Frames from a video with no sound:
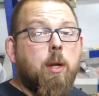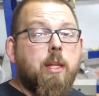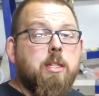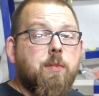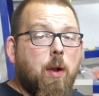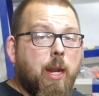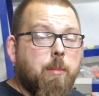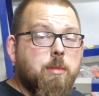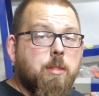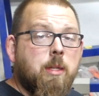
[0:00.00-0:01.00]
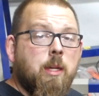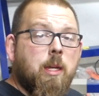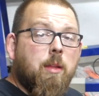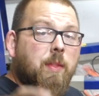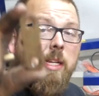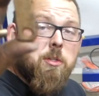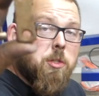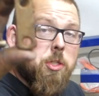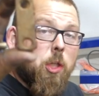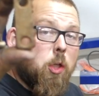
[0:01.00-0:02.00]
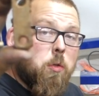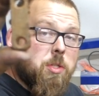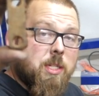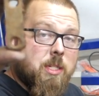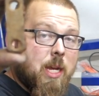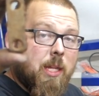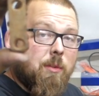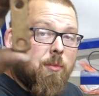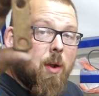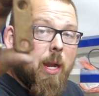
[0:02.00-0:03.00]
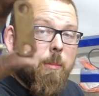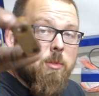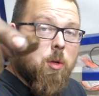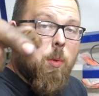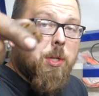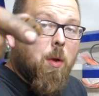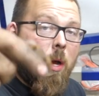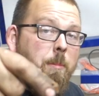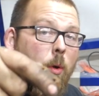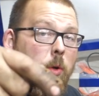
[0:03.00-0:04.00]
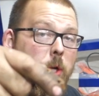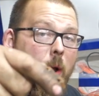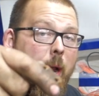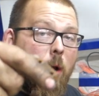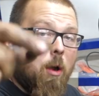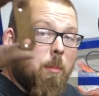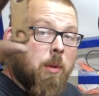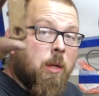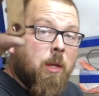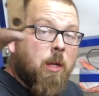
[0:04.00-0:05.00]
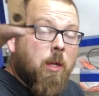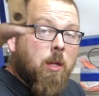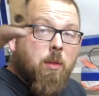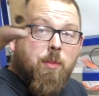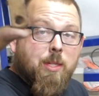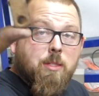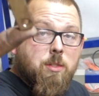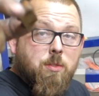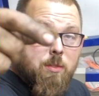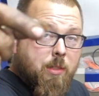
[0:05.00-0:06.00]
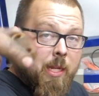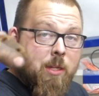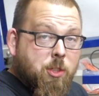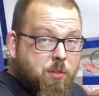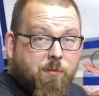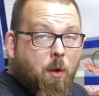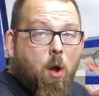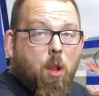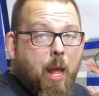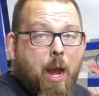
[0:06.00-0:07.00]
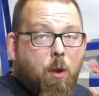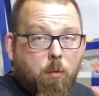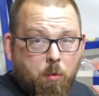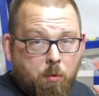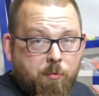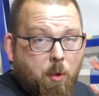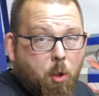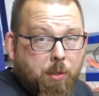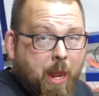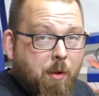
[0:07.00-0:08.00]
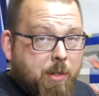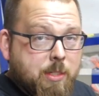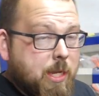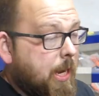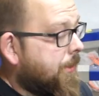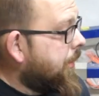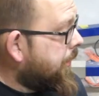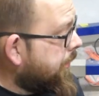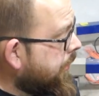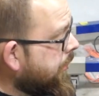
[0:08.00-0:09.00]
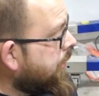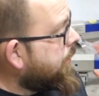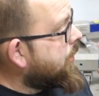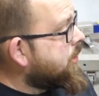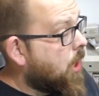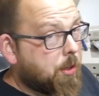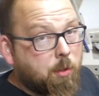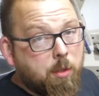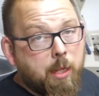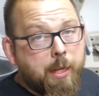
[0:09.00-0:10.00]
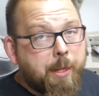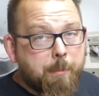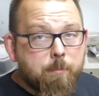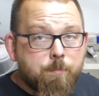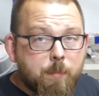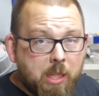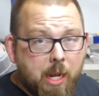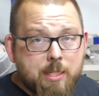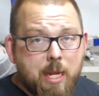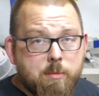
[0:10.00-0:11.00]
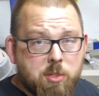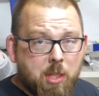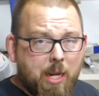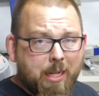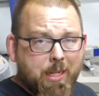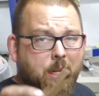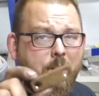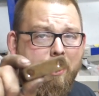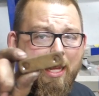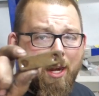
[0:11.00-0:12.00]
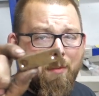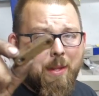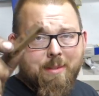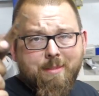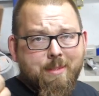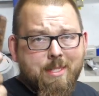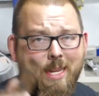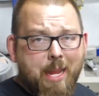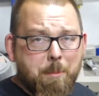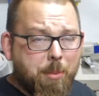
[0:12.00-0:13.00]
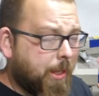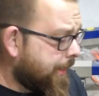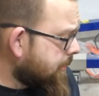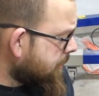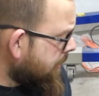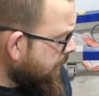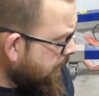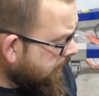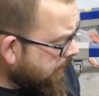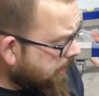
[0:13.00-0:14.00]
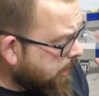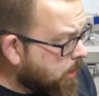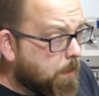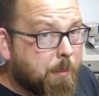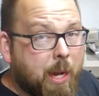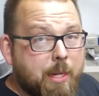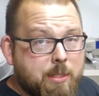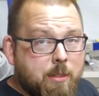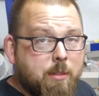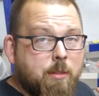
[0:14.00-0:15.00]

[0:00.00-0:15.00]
one of these frames, these are just loose inside the frame. So when you unbolt your A-arm, this can just fall out or fall down inside the, the tunnel. Um, a lot of times there's a lot of gunk in there and they stay in place, but